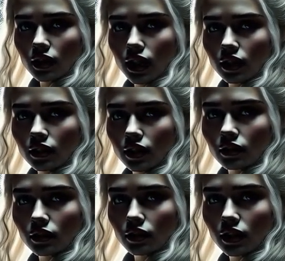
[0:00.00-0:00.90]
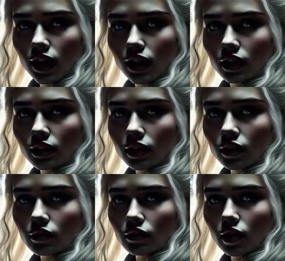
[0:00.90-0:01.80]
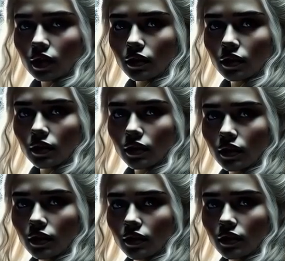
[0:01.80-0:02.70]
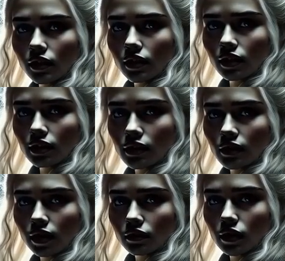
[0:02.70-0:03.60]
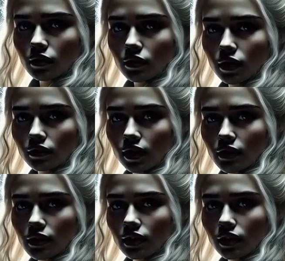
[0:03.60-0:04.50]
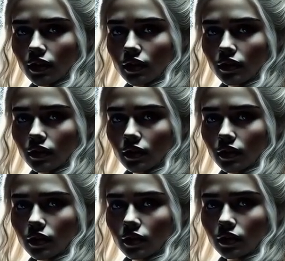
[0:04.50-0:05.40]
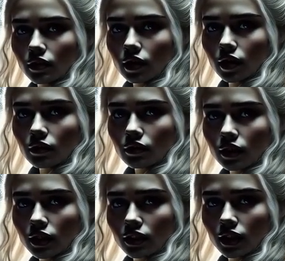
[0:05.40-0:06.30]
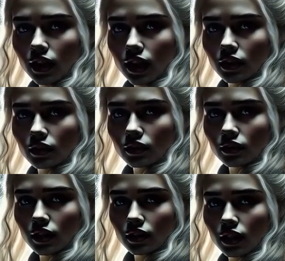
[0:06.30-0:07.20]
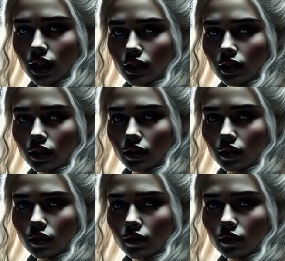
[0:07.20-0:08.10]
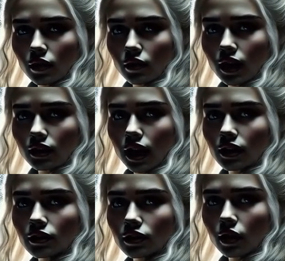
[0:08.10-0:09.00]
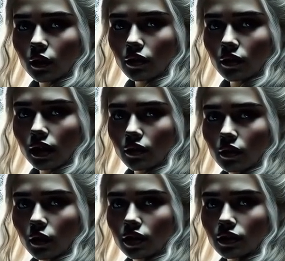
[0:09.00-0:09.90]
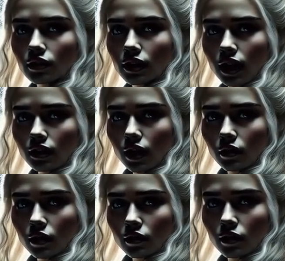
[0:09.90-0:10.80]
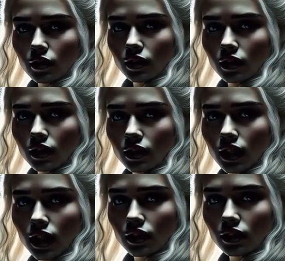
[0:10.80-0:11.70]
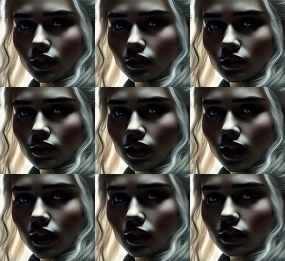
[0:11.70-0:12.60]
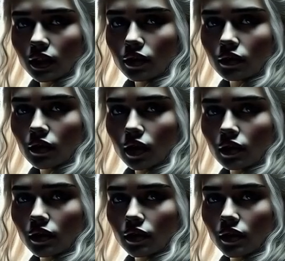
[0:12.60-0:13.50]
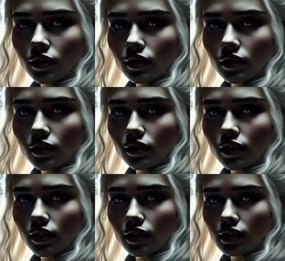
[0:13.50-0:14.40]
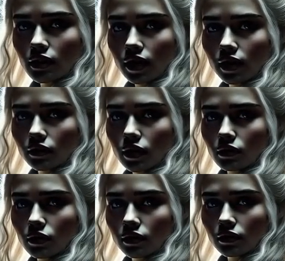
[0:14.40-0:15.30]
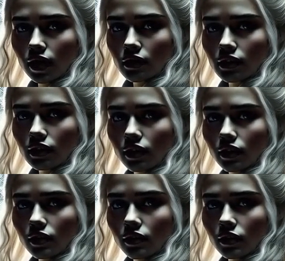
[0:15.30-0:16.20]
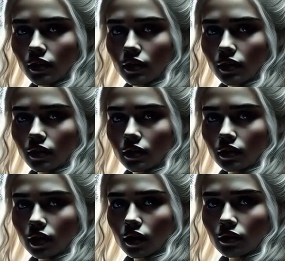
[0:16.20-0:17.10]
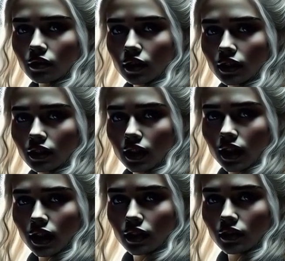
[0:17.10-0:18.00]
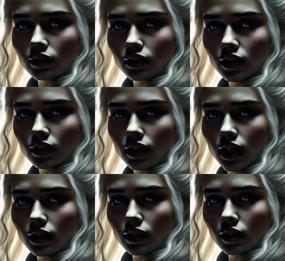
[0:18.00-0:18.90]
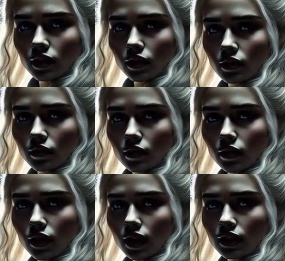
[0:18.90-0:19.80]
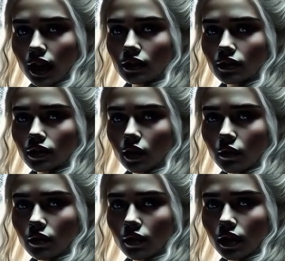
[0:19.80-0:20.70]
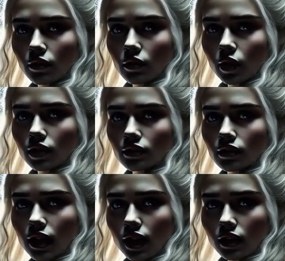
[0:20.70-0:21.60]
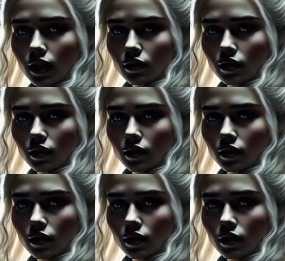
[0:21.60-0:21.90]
An executioner stood by with a sharp sword. Daenerys had considered the possibility of using Drogon, but that felt too much like the terror Cersei had claimed to fear. She wanted no screams of fire echoing through the city, no spectacle of flame. Cersei was brought forth, shackled once more, her eyes rimmed red from a sleepless night. Yet she still held herself with a fierce pride, refusing to beg